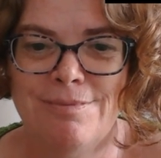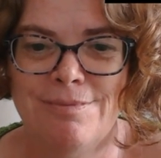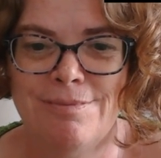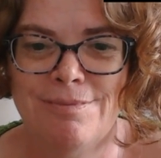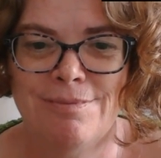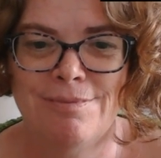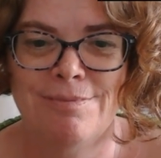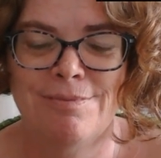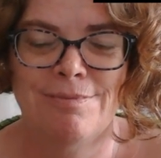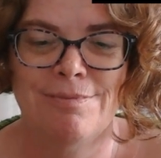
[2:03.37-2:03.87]

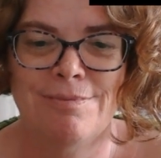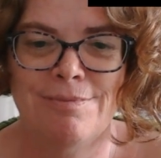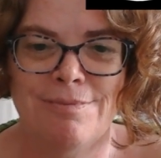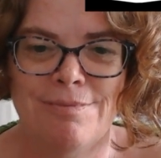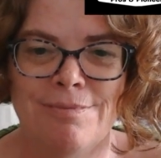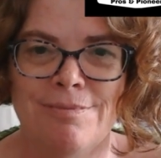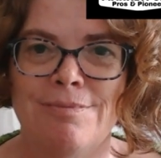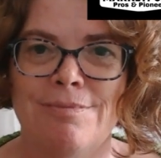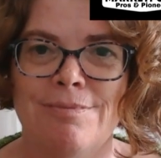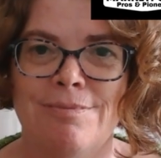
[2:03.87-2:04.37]

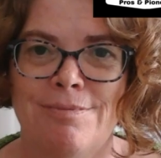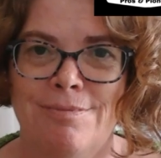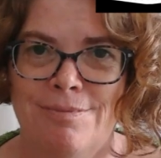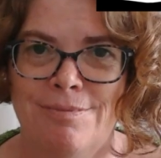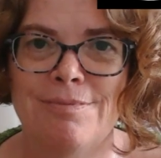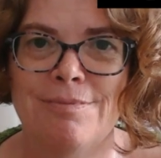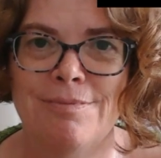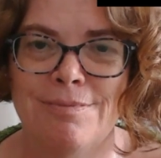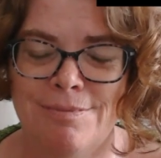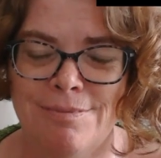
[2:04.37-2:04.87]

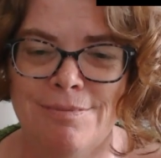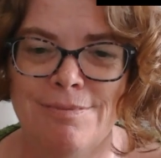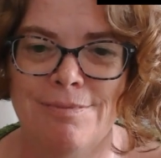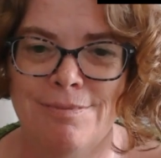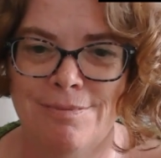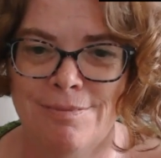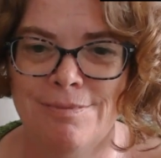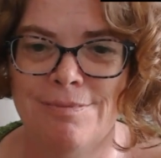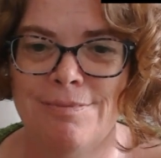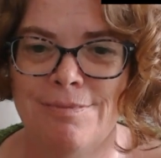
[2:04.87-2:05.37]

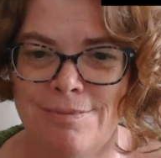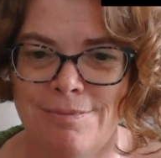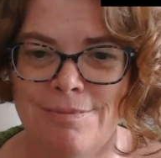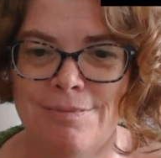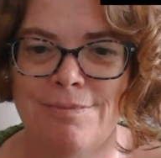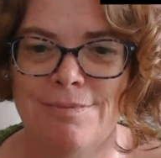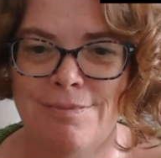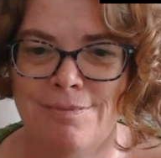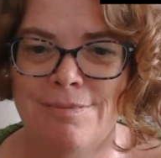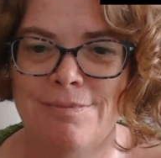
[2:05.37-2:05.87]

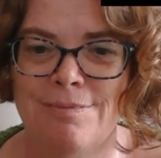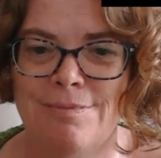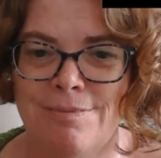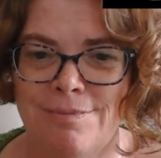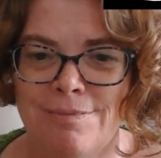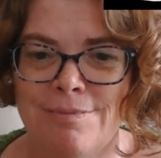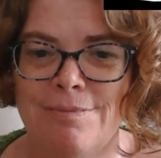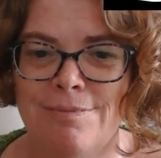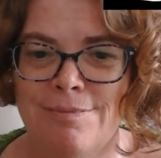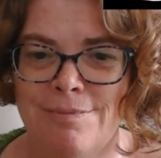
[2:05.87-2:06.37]

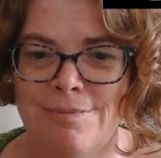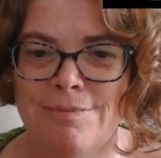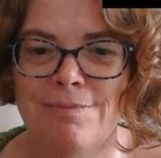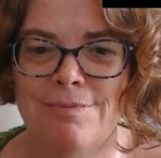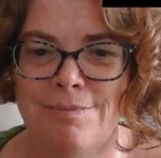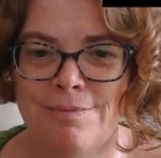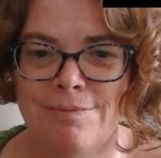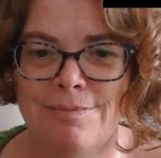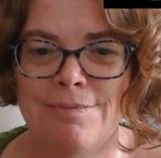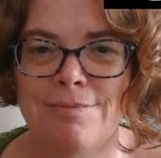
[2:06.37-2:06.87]

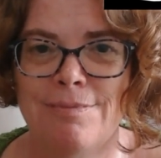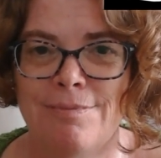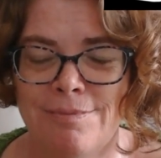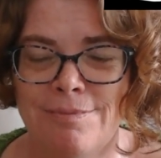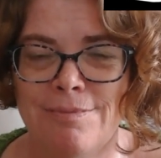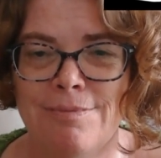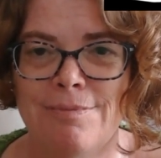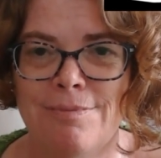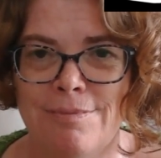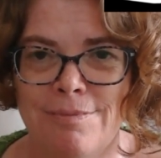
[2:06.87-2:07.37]

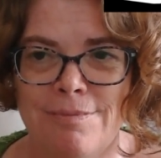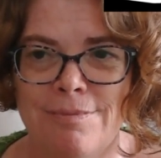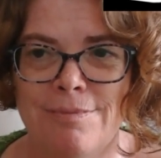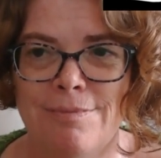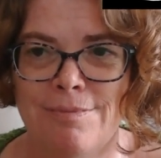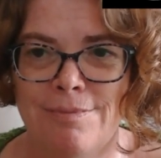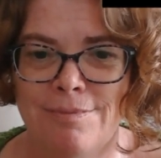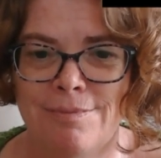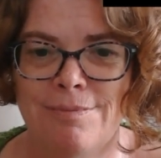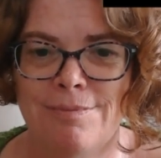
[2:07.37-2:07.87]

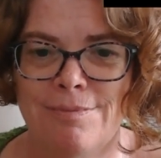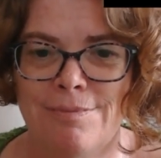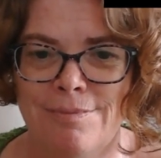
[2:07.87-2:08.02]
(not speaking)